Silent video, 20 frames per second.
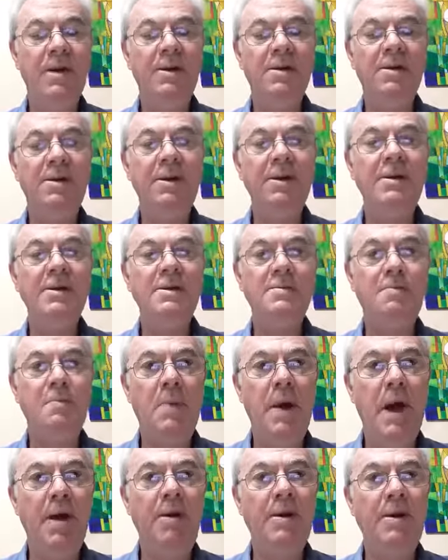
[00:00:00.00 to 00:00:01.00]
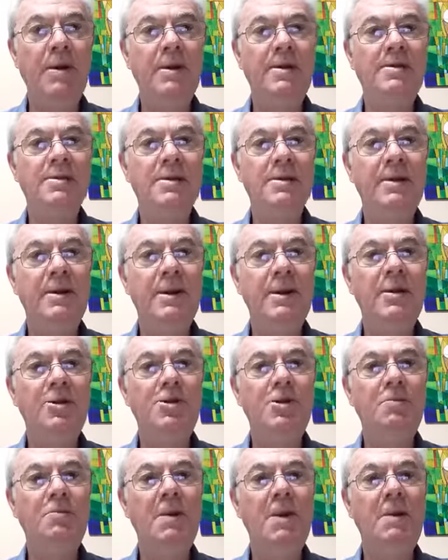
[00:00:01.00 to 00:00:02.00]
these barriers need
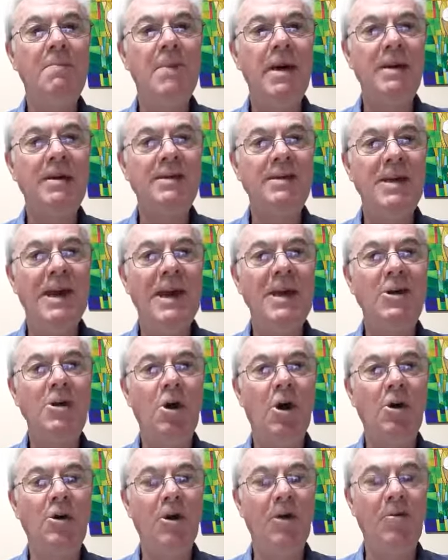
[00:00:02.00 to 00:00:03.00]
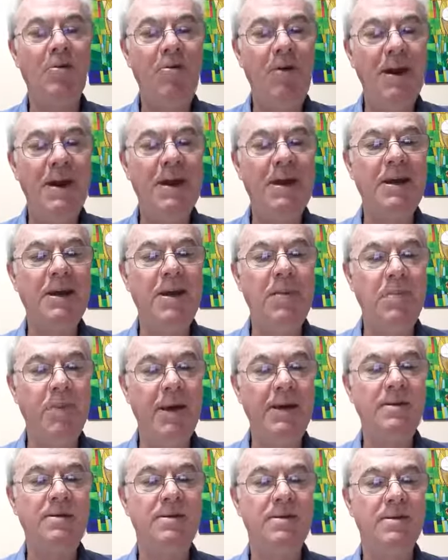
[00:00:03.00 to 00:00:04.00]
to be maintained on a regular
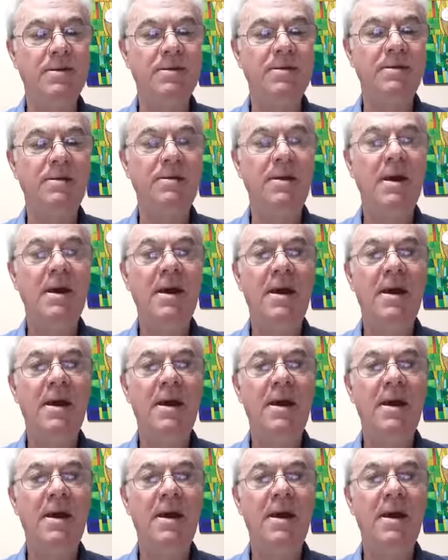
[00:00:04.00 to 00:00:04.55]
basis,